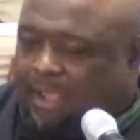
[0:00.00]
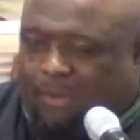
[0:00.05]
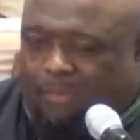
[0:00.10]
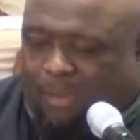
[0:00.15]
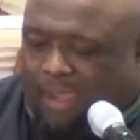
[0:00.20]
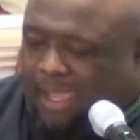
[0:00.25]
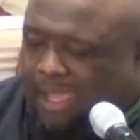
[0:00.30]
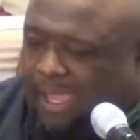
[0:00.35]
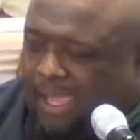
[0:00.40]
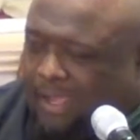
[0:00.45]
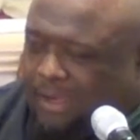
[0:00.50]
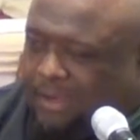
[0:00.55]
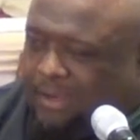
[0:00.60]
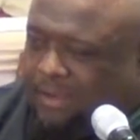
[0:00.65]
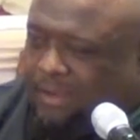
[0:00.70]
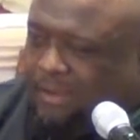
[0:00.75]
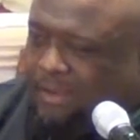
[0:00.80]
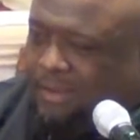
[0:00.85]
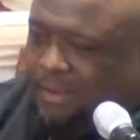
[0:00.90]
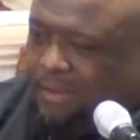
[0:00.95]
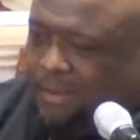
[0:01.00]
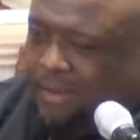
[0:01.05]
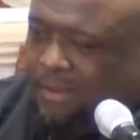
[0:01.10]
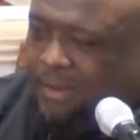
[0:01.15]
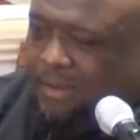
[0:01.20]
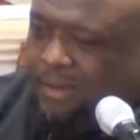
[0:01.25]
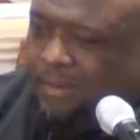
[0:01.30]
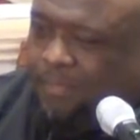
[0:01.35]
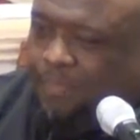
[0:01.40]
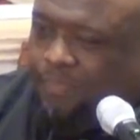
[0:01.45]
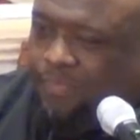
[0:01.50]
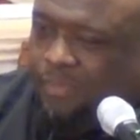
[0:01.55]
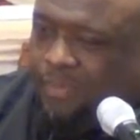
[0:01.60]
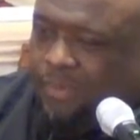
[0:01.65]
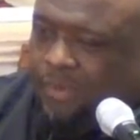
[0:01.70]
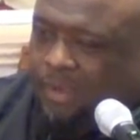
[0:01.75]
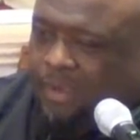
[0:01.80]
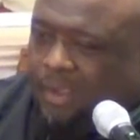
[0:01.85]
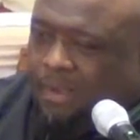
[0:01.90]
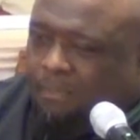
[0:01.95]
Amen.
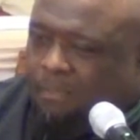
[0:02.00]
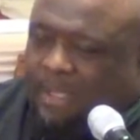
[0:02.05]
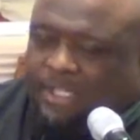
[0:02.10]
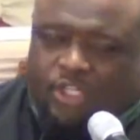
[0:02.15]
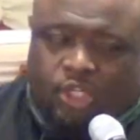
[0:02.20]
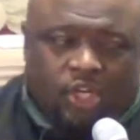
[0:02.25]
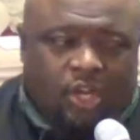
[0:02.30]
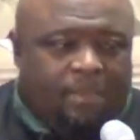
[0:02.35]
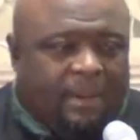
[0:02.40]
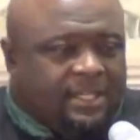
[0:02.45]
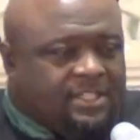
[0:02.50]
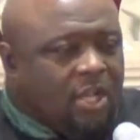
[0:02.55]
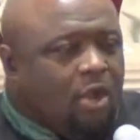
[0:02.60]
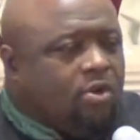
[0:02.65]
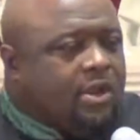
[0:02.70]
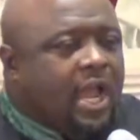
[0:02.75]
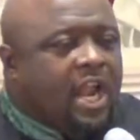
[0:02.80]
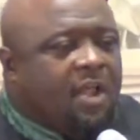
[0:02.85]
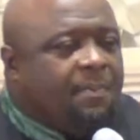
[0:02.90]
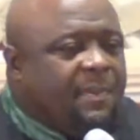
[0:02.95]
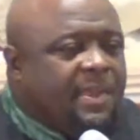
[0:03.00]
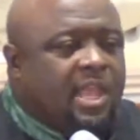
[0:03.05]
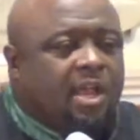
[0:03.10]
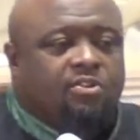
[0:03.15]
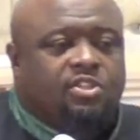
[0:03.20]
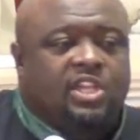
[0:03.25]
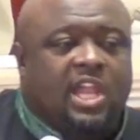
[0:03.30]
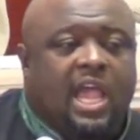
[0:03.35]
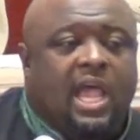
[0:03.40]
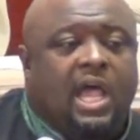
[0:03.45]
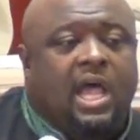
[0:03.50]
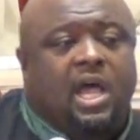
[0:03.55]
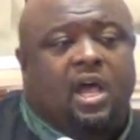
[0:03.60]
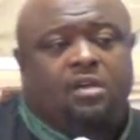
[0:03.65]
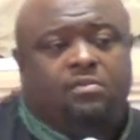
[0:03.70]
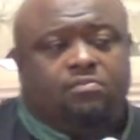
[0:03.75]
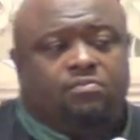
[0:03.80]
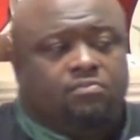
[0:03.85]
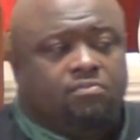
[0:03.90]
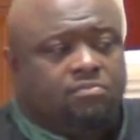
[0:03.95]
But you can be so caught up in your
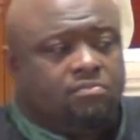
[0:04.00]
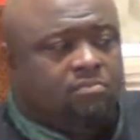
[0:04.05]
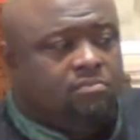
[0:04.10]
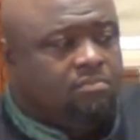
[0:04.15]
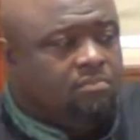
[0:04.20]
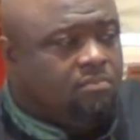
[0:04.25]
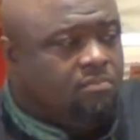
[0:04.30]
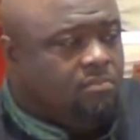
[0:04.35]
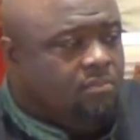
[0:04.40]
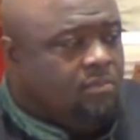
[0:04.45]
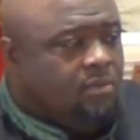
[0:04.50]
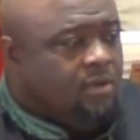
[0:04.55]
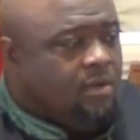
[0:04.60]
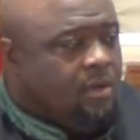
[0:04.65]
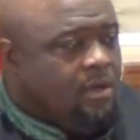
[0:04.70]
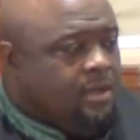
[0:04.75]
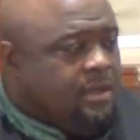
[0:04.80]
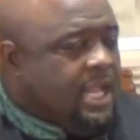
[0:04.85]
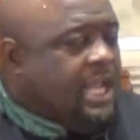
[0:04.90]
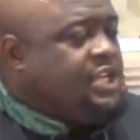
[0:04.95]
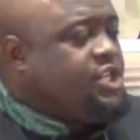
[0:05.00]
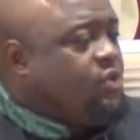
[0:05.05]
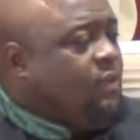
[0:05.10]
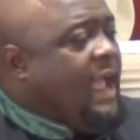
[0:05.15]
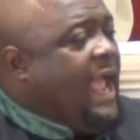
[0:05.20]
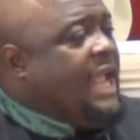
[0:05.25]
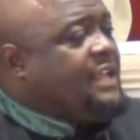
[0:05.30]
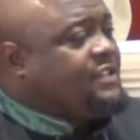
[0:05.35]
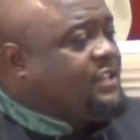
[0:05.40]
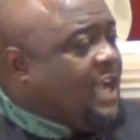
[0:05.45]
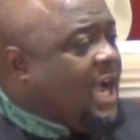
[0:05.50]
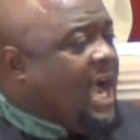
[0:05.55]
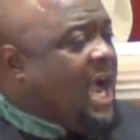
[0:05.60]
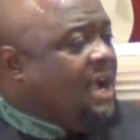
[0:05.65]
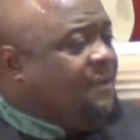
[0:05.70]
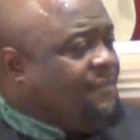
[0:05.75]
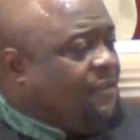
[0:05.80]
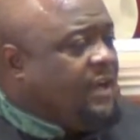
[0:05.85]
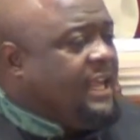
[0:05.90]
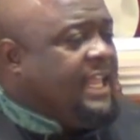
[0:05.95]
job that you ask
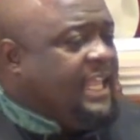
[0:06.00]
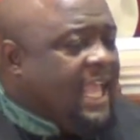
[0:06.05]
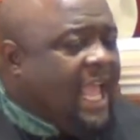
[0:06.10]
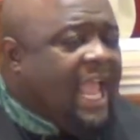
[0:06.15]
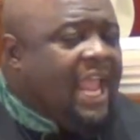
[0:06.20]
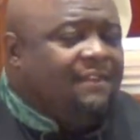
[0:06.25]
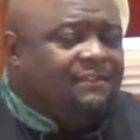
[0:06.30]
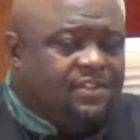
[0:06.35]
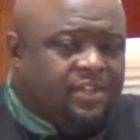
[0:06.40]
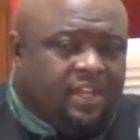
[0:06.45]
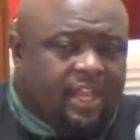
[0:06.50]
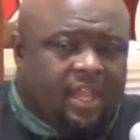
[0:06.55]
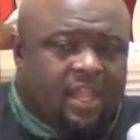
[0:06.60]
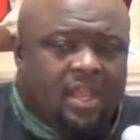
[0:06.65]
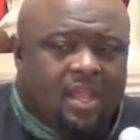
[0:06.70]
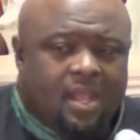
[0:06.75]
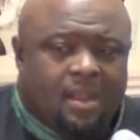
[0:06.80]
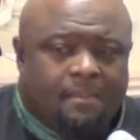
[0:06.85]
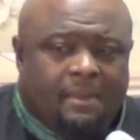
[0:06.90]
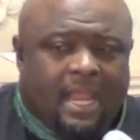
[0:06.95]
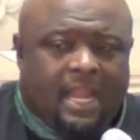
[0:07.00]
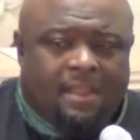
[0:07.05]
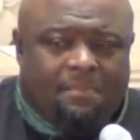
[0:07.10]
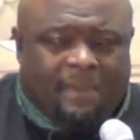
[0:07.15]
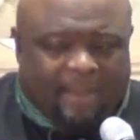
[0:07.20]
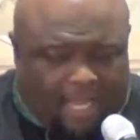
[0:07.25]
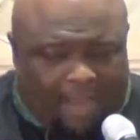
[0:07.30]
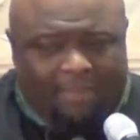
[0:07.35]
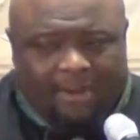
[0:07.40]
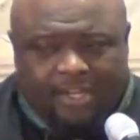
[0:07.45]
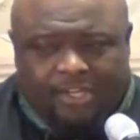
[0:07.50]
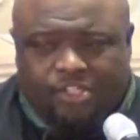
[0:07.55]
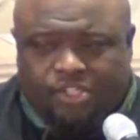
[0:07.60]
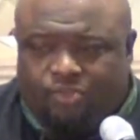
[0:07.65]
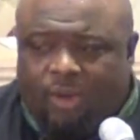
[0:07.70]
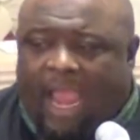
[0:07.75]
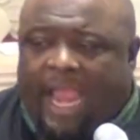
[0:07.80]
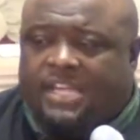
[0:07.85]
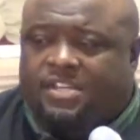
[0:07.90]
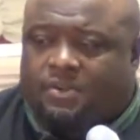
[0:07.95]
God for what he gave to you, that it become a
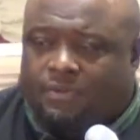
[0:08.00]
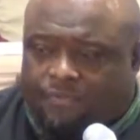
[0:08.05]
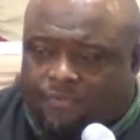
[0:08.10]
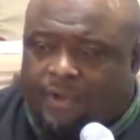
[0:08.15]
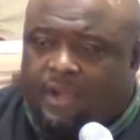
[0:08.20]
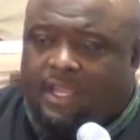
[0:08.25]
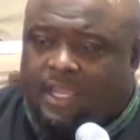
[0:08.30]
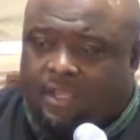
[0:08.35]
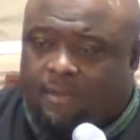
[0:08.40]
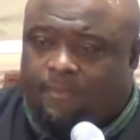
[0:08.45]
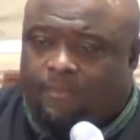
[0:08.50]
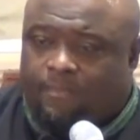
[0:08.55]
distraction for you.